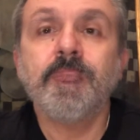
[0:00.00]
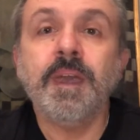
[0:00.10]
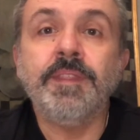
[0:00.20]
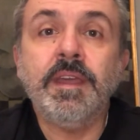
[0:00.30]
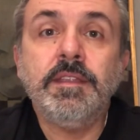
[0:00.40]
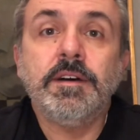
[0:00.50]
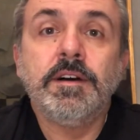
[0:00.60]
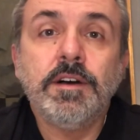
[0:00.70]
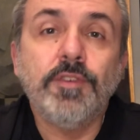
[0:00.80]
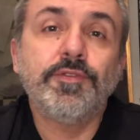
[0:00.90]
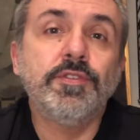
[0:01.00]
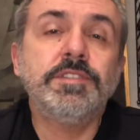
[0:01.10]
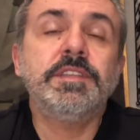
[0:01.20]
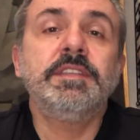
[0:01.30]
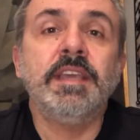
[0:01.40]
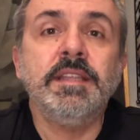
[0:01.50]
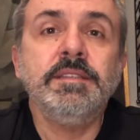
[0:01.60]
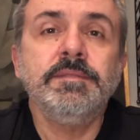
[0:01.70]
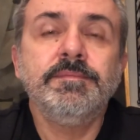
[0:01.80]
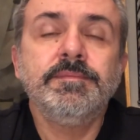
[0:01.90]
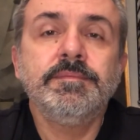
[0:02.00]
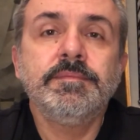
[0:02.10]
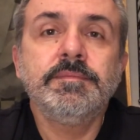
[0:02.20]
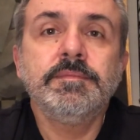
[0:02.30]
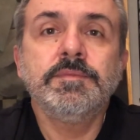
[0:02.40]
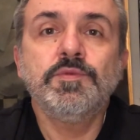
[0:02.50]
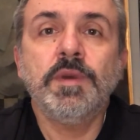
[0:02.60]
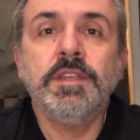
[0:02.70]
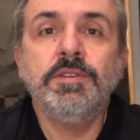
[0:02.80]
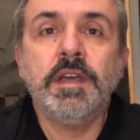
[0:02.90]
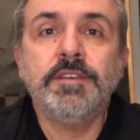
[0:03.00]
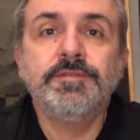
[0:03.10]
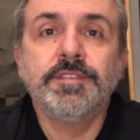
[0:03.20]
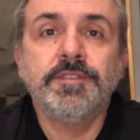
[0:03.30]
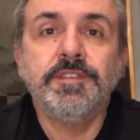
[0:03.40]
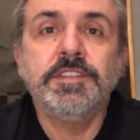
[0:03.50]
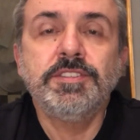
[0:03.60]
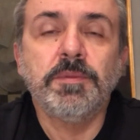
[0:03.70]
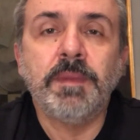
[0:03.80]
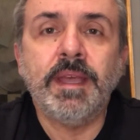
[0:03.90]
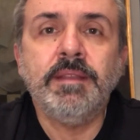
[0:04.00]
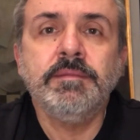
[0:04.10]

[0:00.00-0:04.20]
And then, of course, at the end, when you have finished your plan,